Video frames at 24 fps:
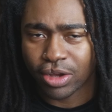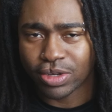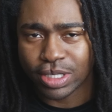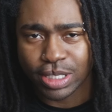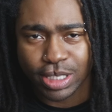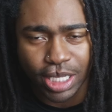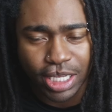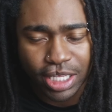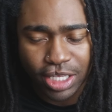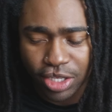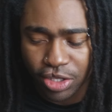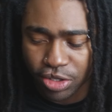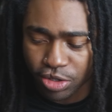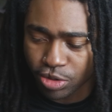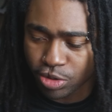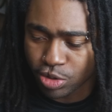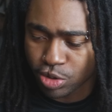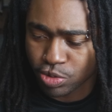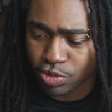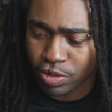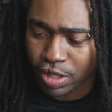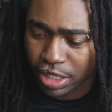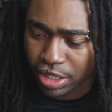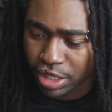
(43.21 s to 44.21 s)
He's in the
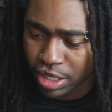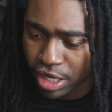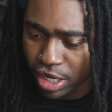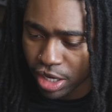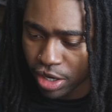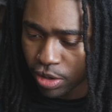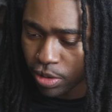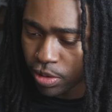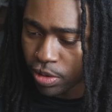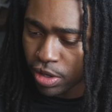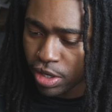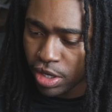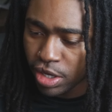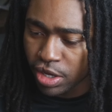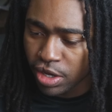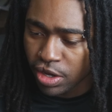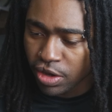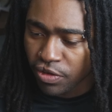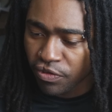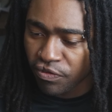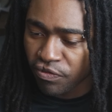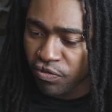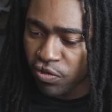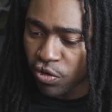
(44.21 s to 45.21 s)
news right now
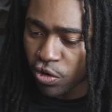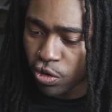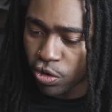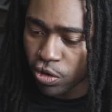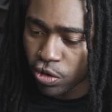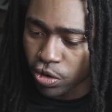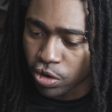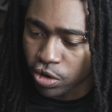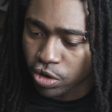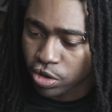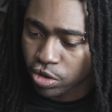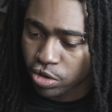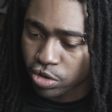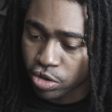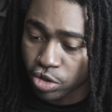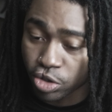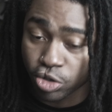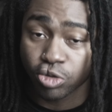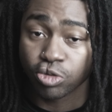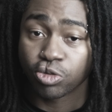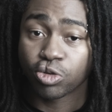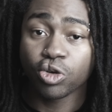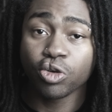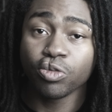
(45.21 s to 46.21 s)
for
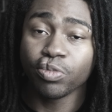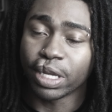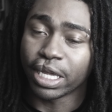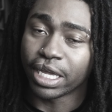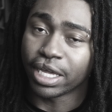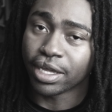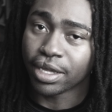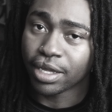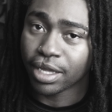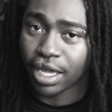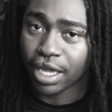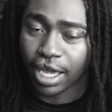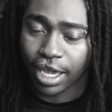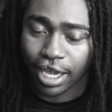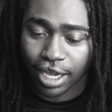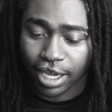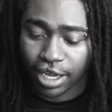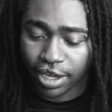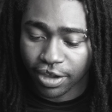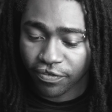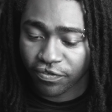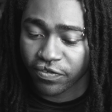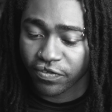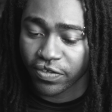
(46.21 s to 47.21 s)
grooming
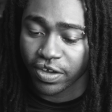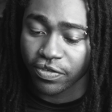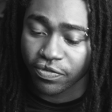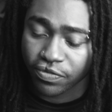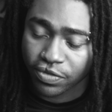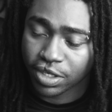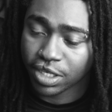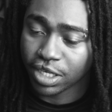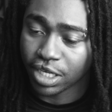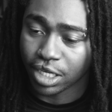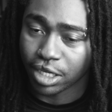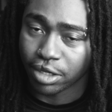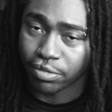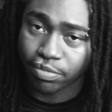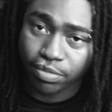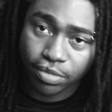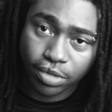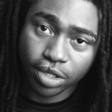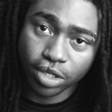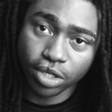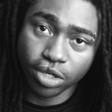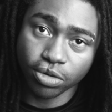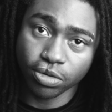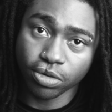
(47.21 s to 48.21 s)
a 15
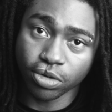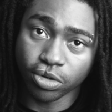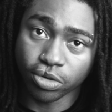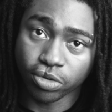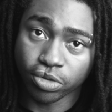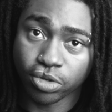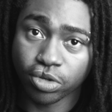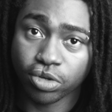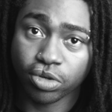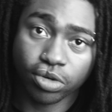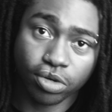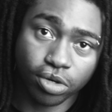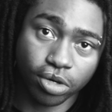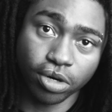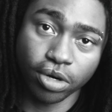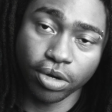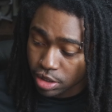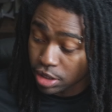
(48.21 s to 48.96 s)
year old girl.